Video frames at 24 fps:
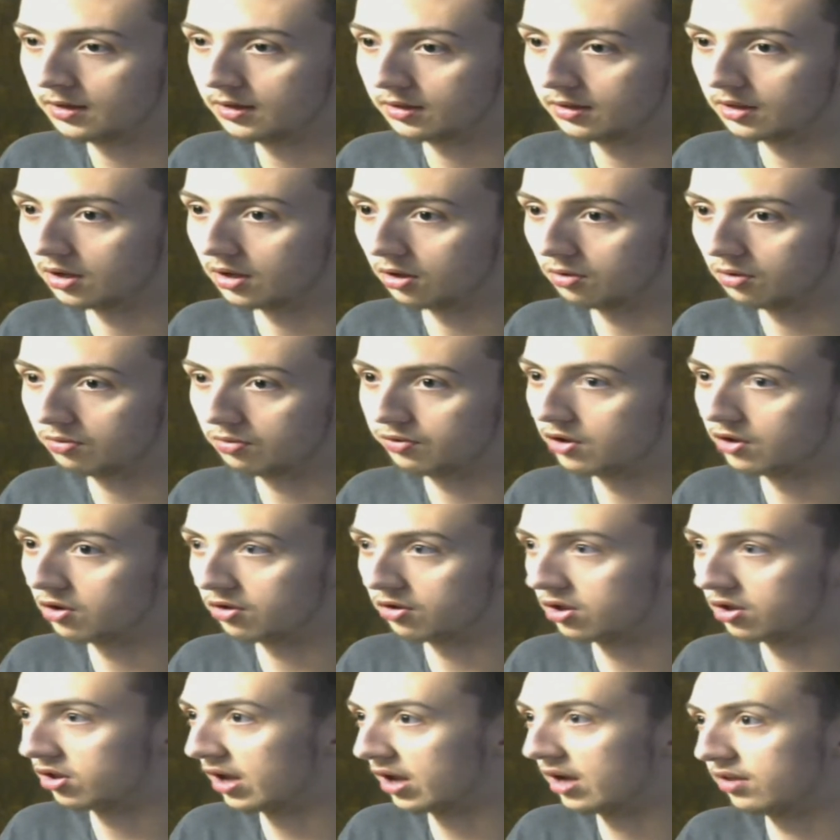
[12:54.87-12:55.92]

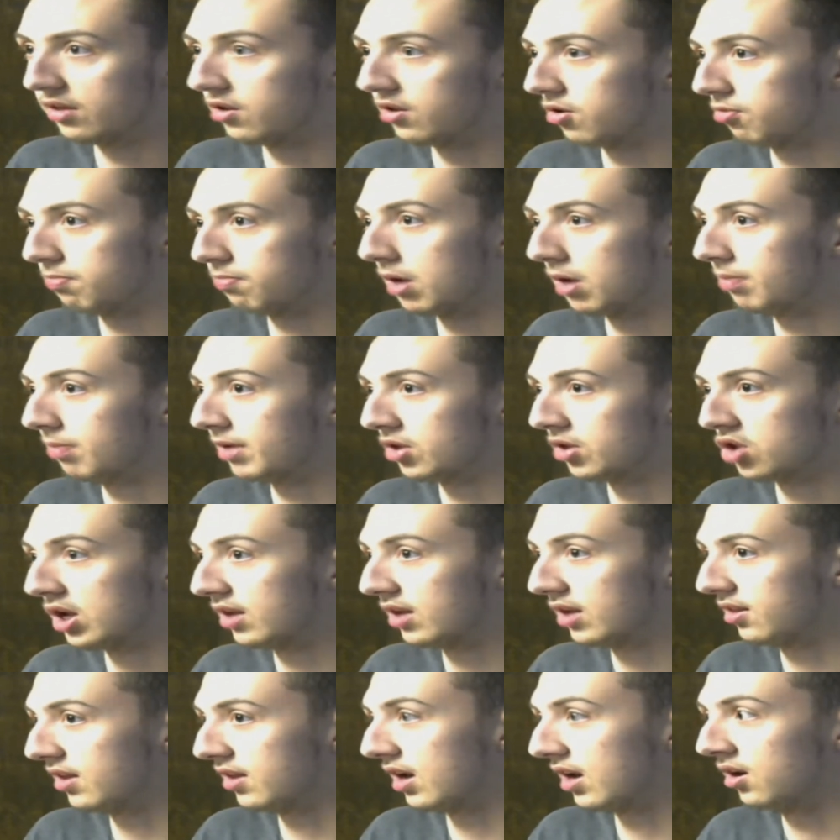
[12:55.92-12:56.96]
there's probably a
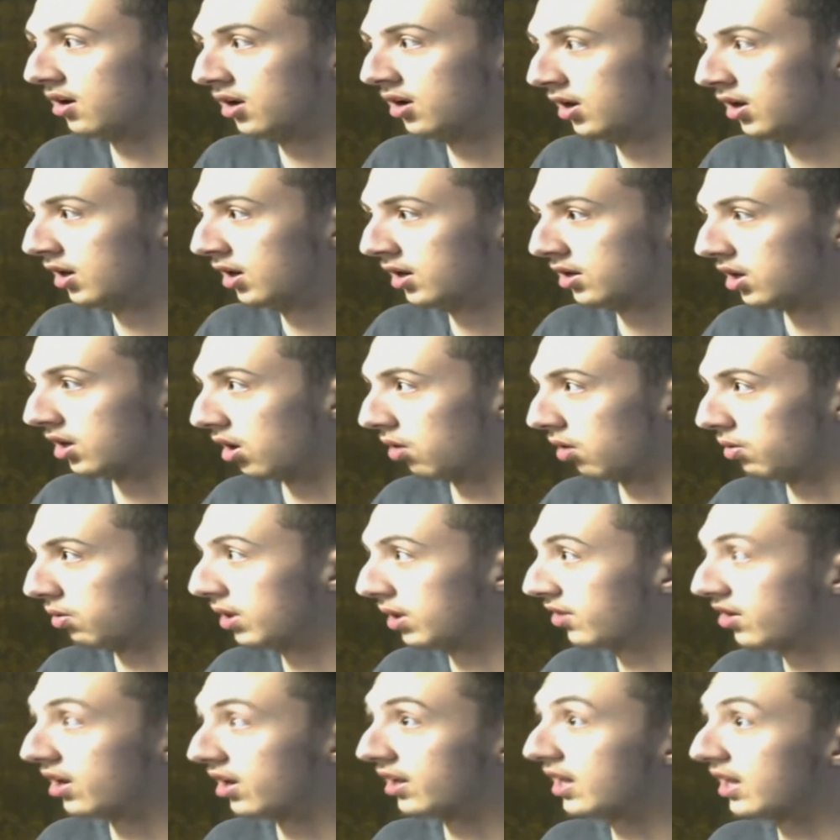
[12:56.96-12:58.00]
chance that,
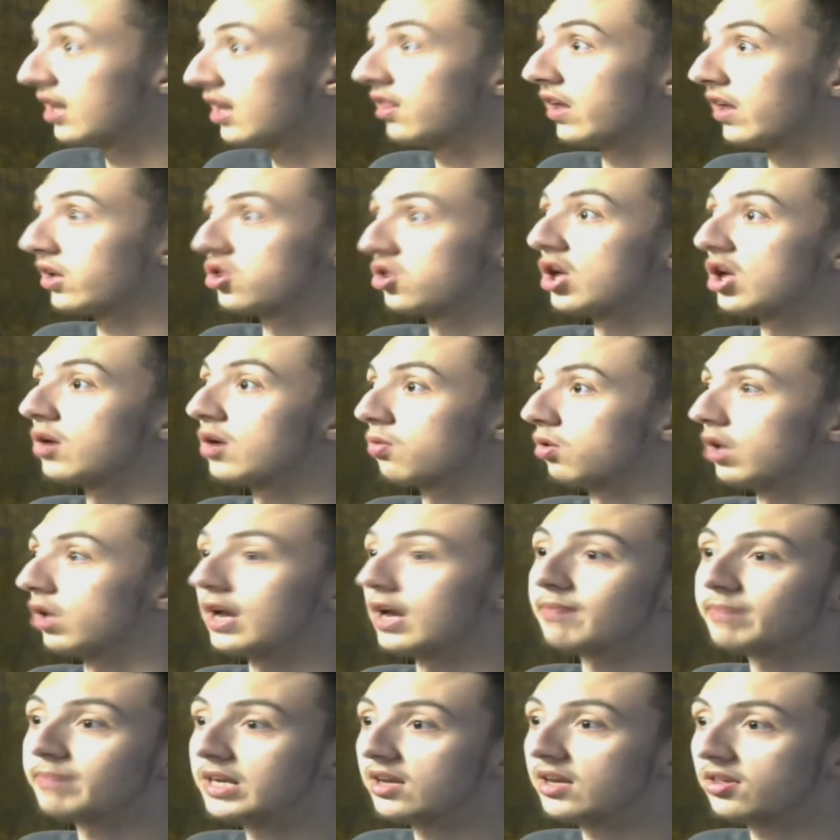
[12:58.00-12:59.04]
he's going to get like general
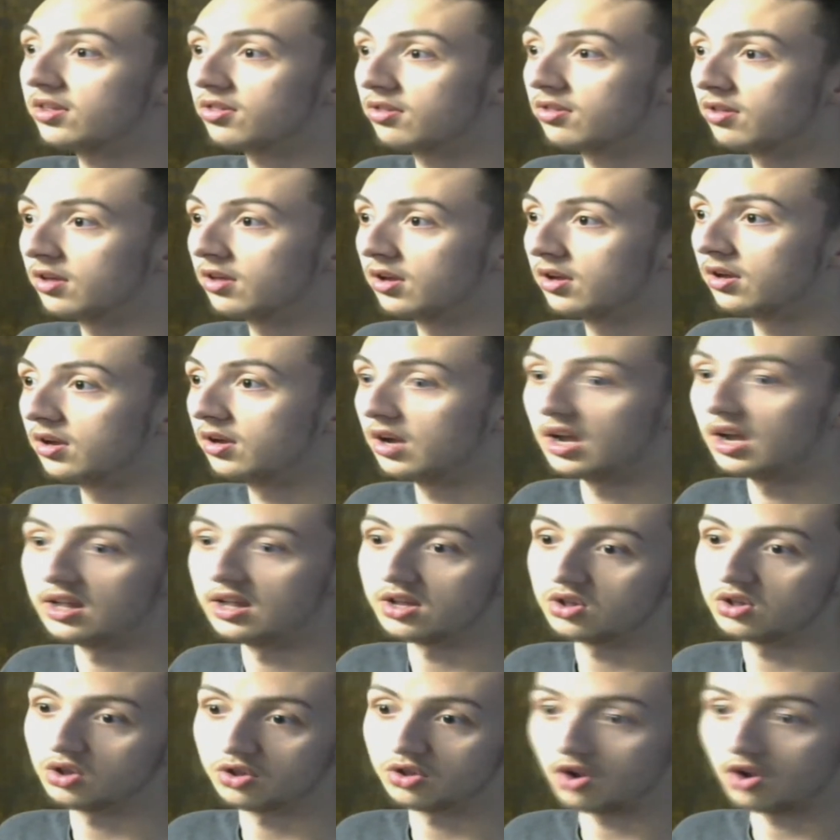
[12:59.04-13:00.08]
happiness, and
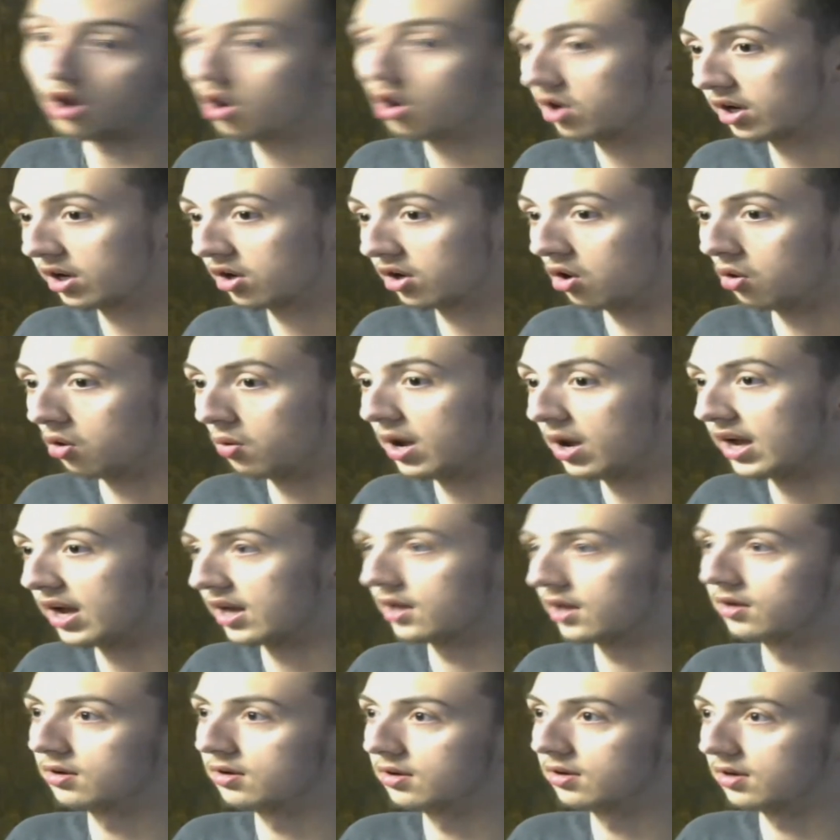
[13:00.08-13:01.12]
it's just all going to go
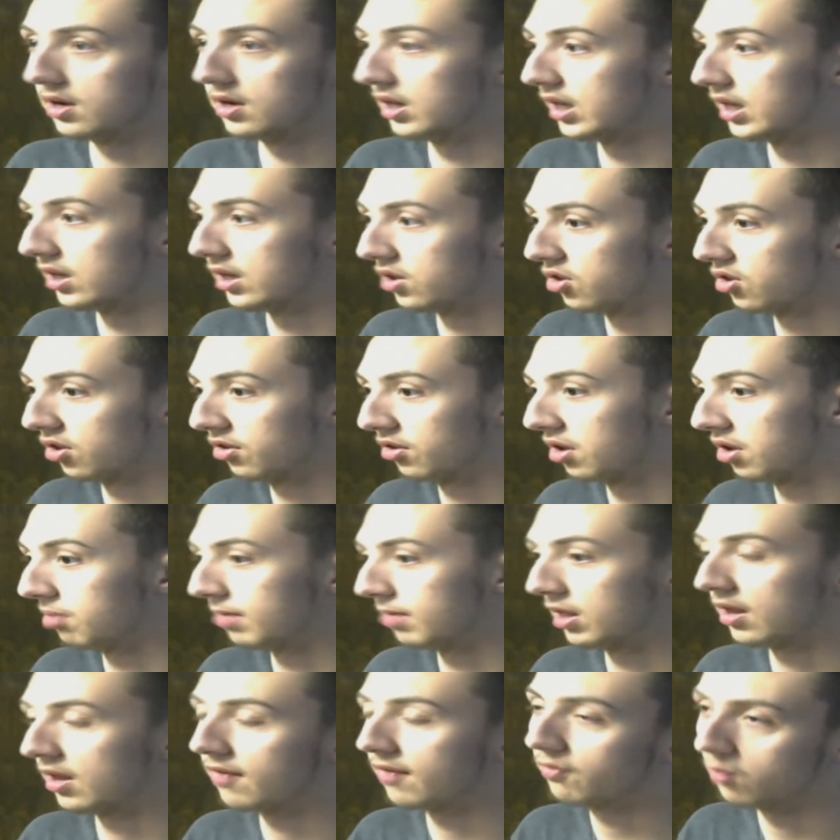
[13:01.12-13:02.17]
away. And then he's just going to
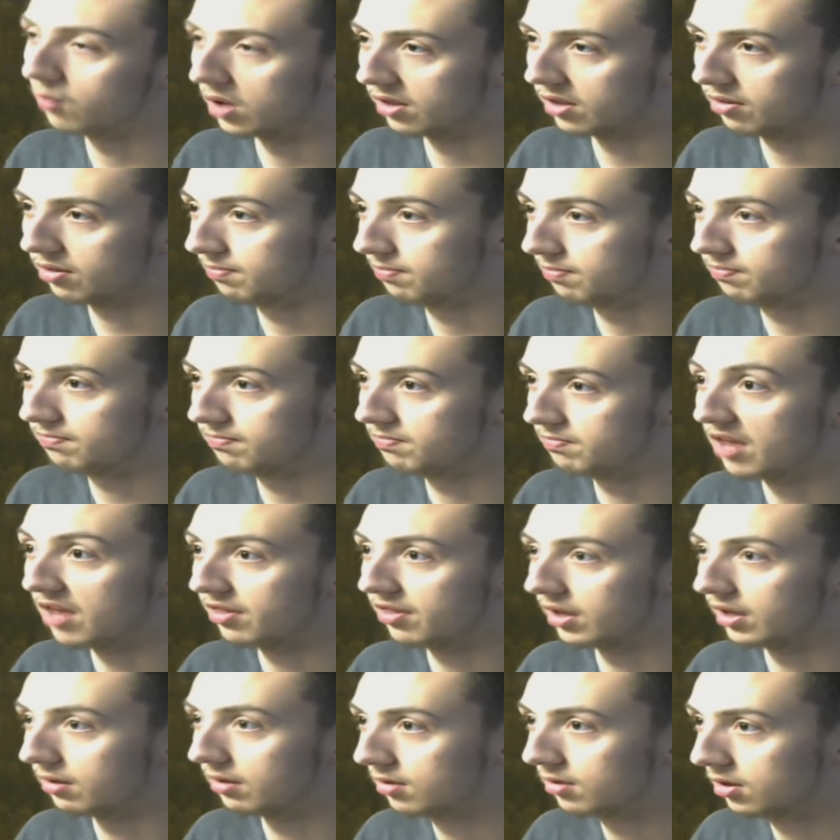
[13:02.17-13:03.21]
be left with
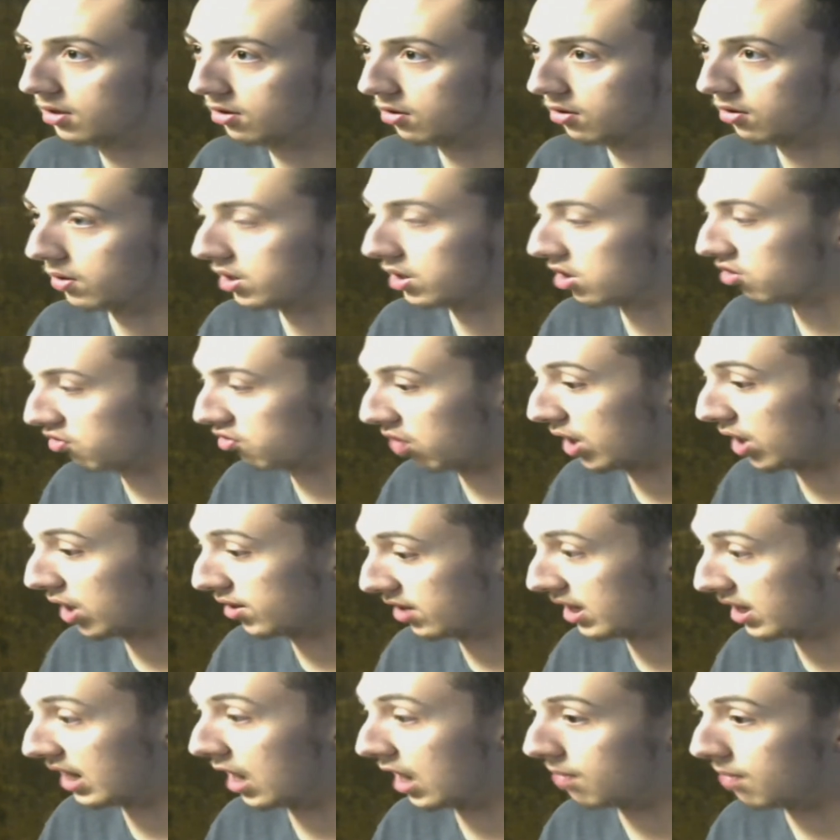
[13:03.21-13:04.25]
nothing. So he just tries
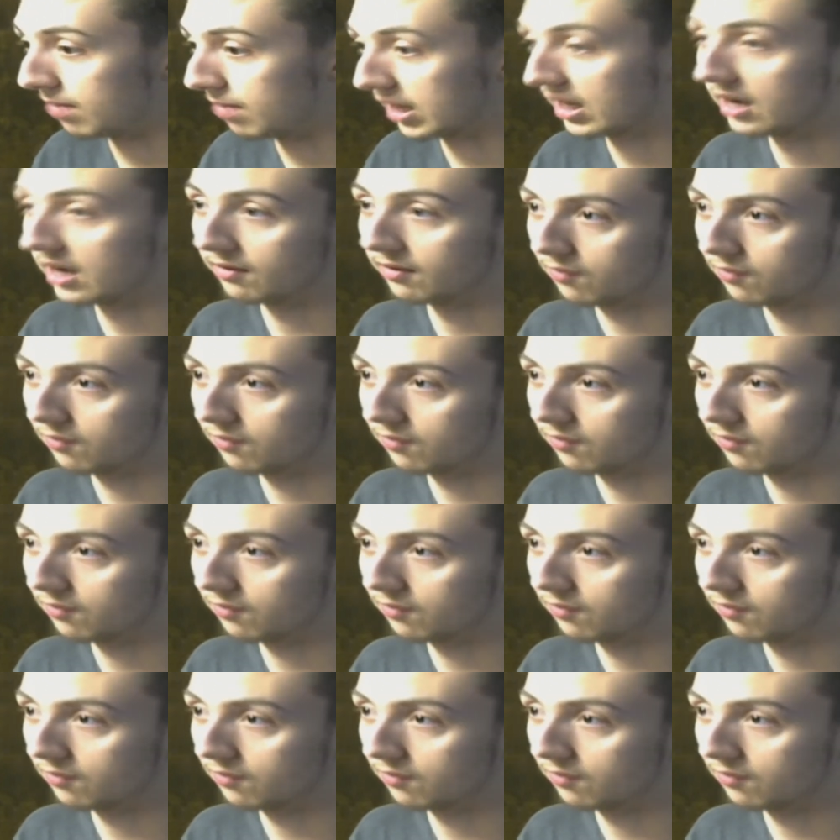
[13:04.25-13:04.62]
to not make any